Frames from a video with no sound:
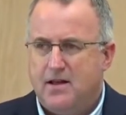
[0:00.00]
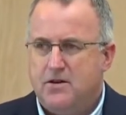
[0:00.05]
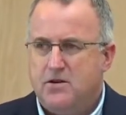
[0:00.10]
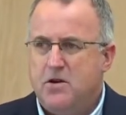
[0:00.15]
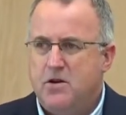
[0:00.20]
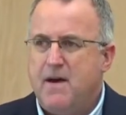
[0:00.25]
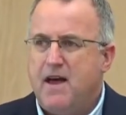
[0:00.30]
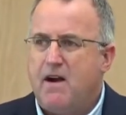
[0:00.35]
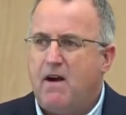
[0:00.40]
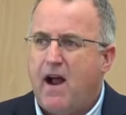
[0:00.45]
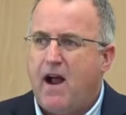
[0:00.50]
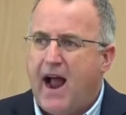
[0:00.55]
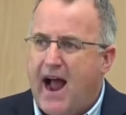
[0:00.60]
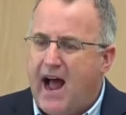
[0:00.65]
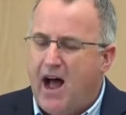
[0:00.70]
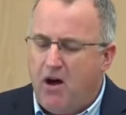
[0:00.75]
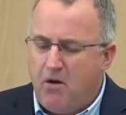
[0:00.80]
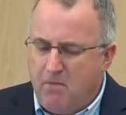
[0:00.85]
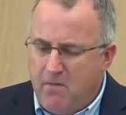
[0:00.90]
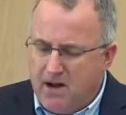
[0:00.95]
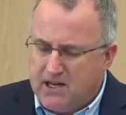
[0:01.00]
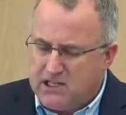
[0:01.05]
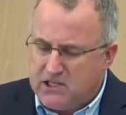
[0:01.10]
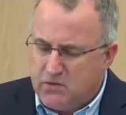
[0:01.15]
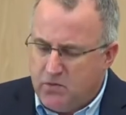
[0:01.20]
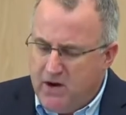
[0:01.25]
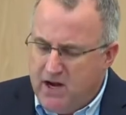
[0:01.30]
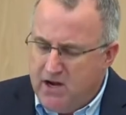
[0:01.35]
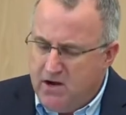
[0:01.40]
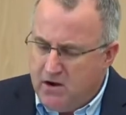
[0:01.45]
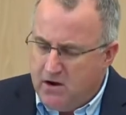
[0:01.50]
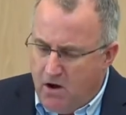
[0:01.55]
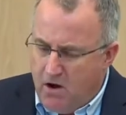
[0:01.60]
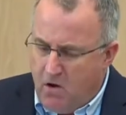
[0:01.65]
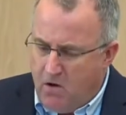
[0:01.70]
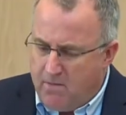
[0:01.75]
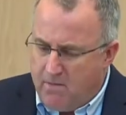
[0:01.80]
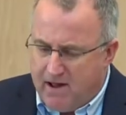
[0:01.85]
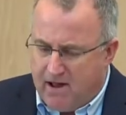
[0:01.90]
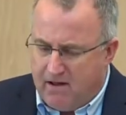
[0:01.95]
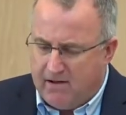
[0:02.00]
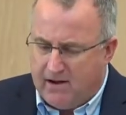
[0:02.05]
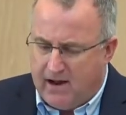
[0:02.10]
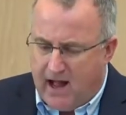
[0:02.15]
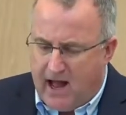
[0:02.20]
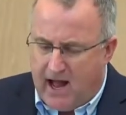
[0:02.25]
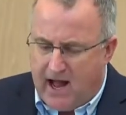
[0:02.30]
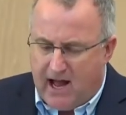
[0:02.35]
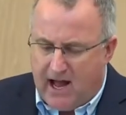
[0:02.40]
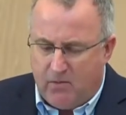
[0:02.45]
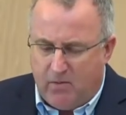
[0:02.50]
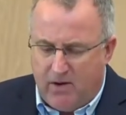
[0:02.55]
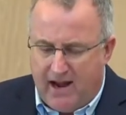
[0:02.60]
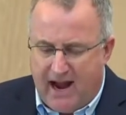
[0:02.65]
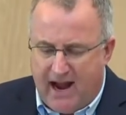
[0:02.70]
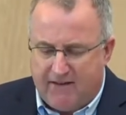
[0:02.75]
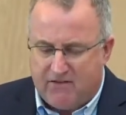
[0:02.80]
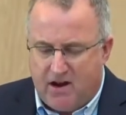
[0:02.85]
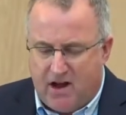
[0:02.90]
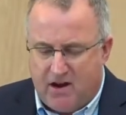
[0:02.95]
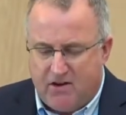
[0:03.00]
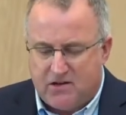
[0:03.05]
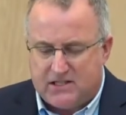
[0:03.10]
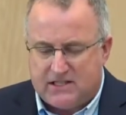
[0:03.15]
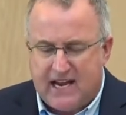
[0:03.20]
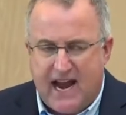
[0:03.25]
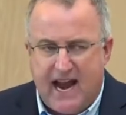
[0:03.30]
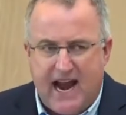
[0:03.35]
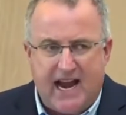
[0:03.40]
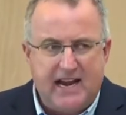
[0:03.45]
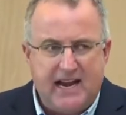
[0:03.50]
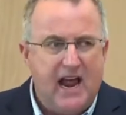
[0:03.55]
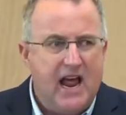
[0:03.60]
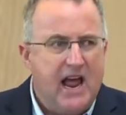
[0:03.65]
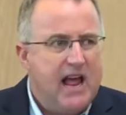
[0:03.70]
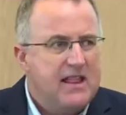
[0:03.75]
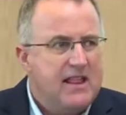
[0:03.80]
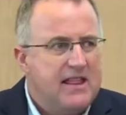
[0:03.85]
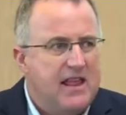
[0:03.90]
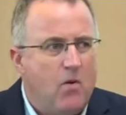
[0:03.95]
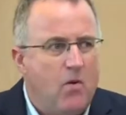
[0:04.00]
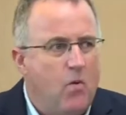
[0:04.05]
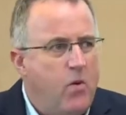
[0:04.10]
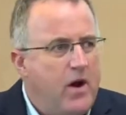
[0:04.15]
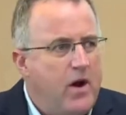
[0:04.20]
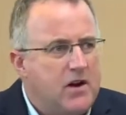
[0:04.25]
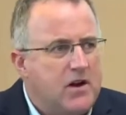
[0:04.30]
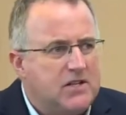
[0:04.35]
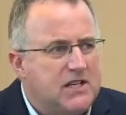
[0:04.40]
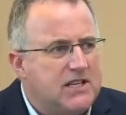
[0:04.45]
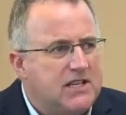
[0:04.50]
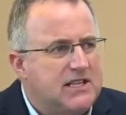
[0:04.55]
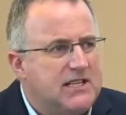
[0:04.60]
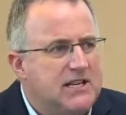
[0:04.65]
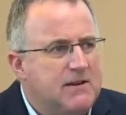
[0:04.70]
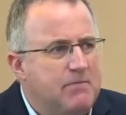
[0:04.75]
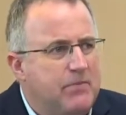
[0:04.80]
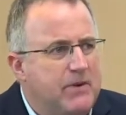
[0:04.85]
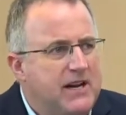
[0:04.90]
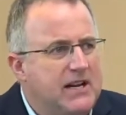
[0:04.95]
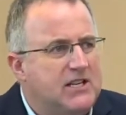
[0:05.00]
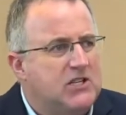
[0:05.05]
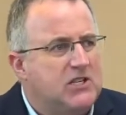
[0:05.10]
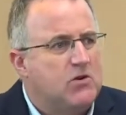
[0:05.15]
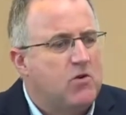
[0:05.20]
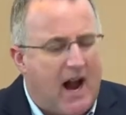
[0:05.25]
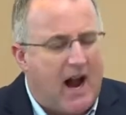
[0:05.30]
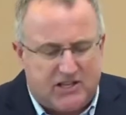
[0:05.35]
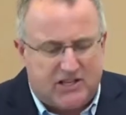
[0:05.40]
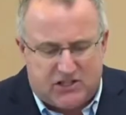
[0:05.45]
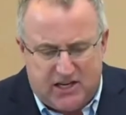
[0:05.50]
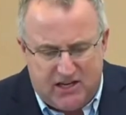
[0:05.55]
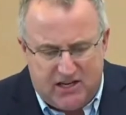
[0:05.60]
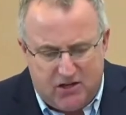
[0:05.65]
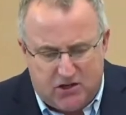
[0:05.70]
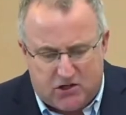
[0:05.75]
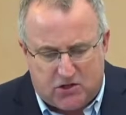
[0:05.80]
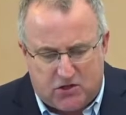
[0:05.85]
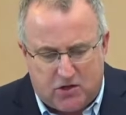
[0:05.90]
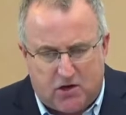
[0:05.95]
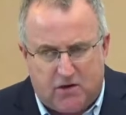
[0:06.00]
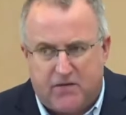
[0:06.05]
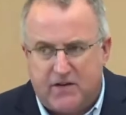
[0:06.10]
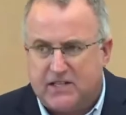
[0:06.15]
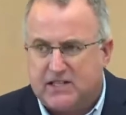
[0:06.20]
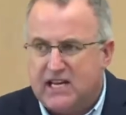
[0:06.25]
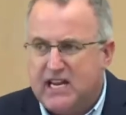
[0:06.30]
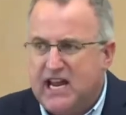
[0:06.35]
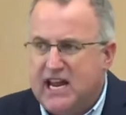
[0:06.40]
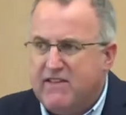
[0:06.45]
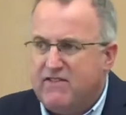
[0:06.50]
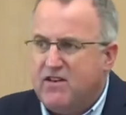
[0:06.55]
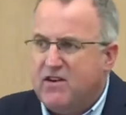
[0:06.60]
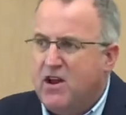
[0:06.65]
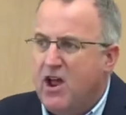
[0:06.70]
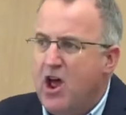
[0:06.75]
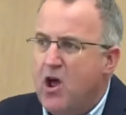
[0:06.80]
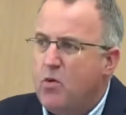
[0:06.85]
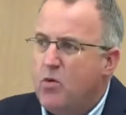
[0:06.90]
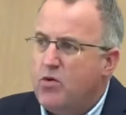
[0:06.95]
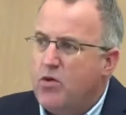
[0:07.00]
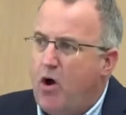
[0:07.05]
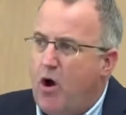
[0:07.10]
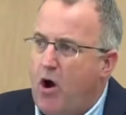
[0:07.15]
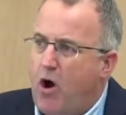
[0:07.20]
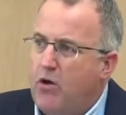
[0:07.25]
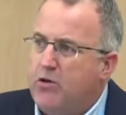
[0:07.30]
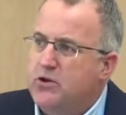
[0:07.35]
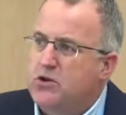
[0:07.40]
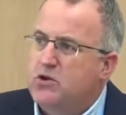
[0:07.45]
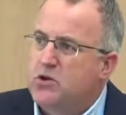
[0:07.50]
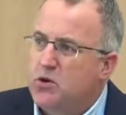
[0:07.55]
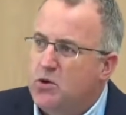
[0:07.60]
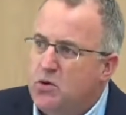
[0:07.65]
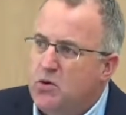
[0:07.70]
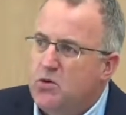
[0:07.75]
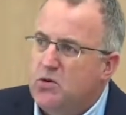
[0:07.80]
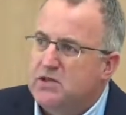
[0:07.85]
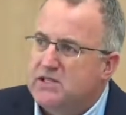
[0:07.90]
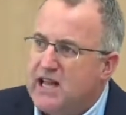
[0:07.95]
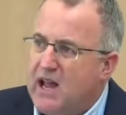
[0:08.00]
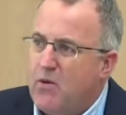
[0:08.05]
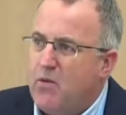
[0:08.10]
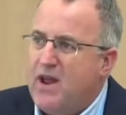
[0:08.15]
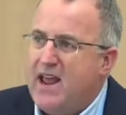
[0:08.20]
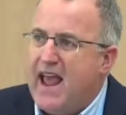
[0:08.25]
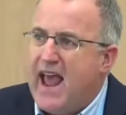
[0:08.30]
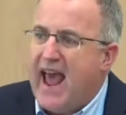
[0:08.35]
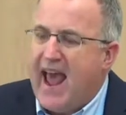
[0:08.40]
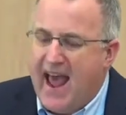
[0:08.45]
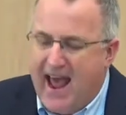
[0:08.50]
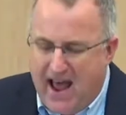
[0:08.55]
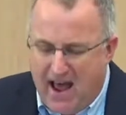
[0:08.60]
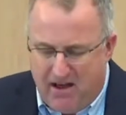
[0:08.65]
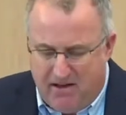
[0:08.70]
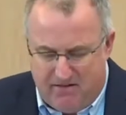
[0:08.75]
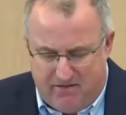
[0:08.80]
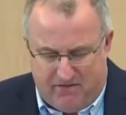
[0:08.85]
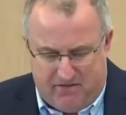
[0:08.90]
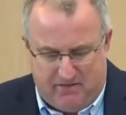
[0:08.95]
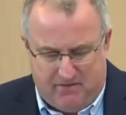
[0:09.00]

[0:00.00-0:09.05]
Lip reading: No matter how much we know about God, we have to understand that we're just simply scratching the surface, even with all the tools that we have.